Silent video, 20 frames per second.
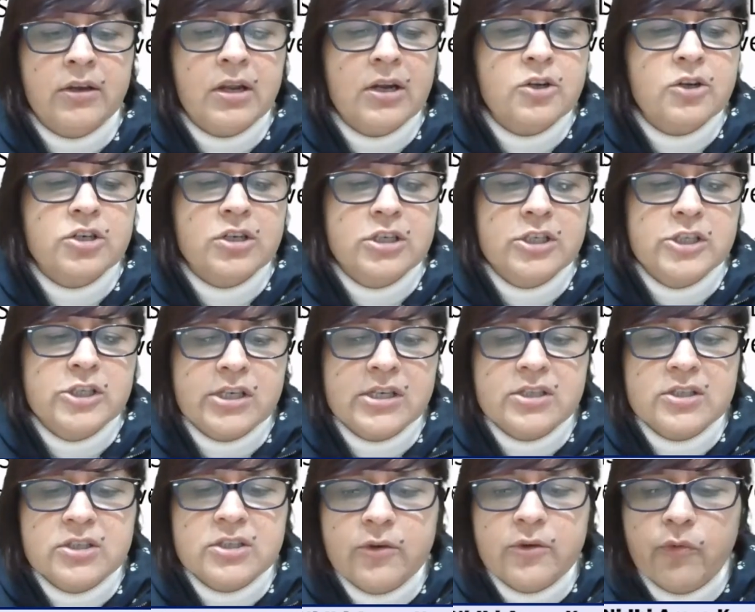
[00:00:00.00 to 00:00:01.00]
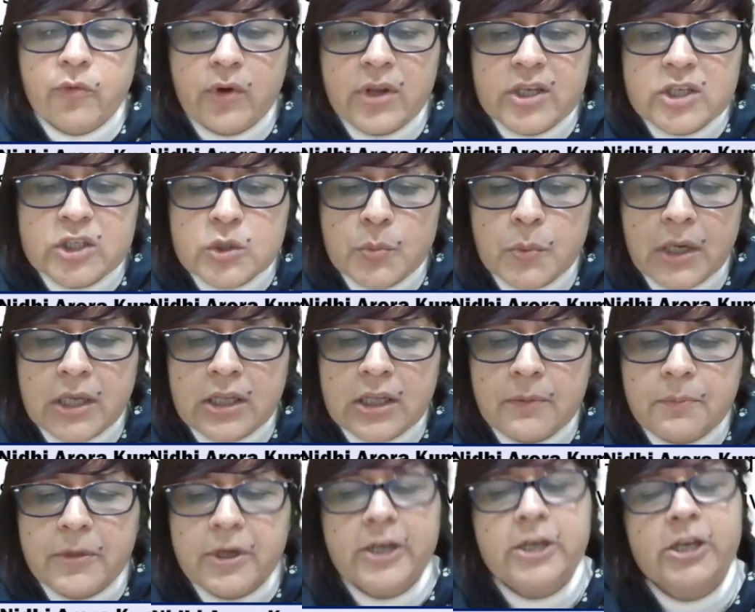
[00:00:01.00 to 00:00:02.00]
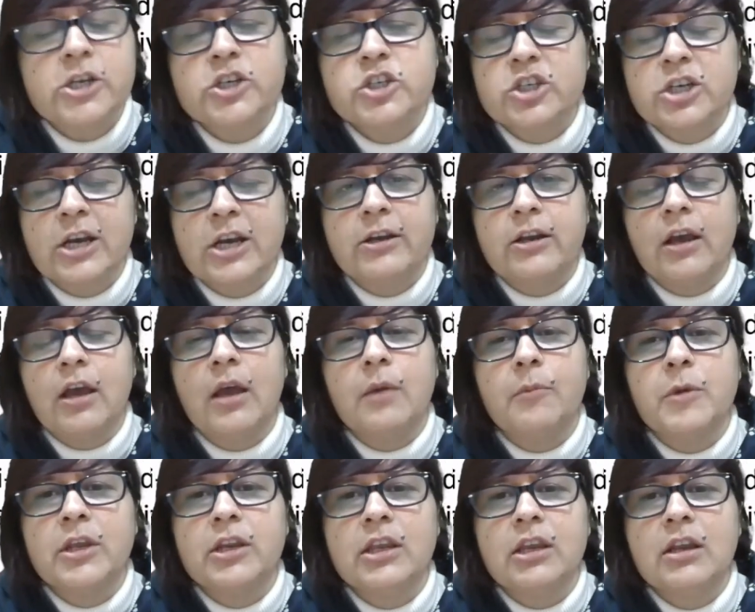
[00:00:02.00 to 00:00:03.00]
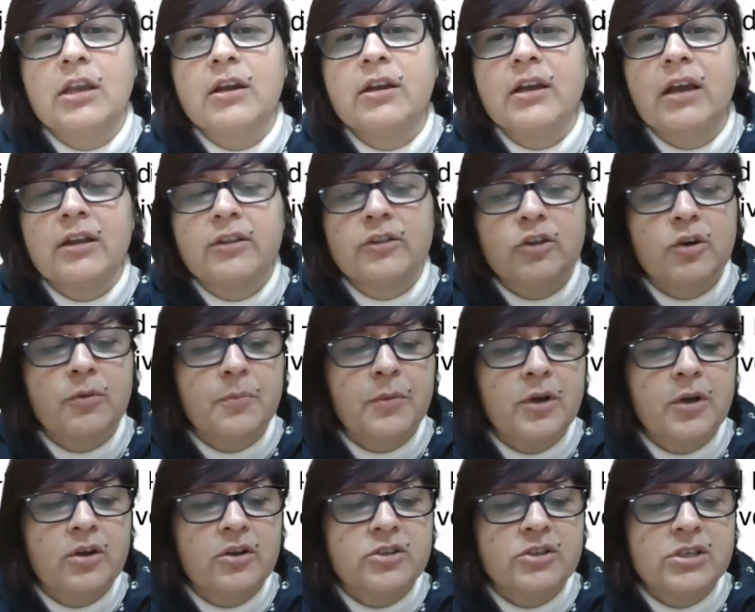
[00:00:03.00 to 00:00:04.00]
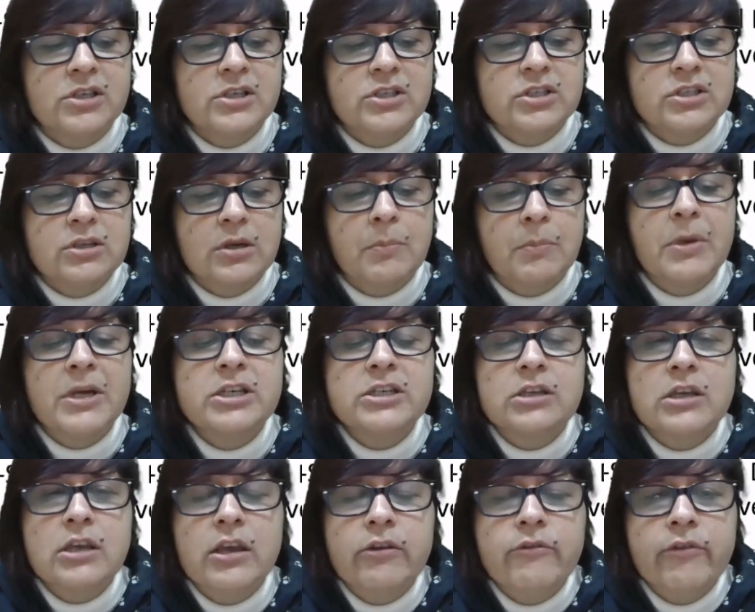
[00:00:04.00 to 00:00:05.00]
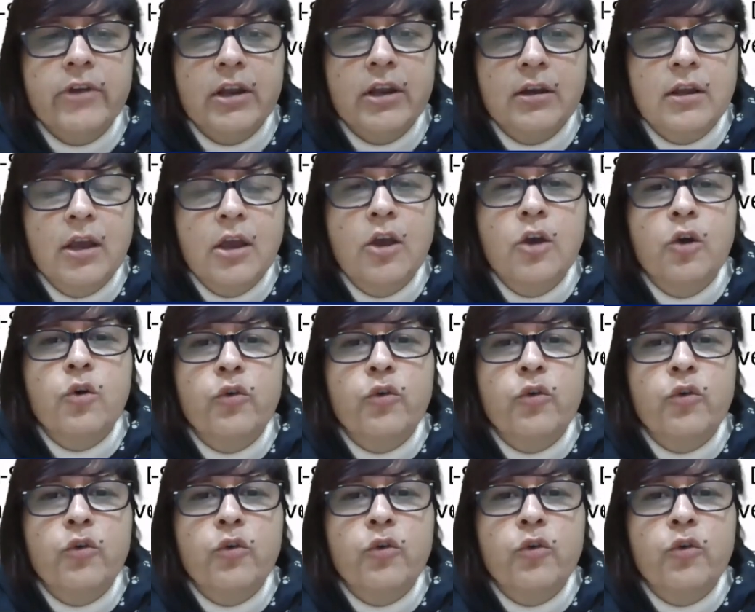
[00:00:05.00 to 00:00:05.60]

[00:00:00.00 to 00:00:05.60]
Not just influenced by the British and American anthropologists, but even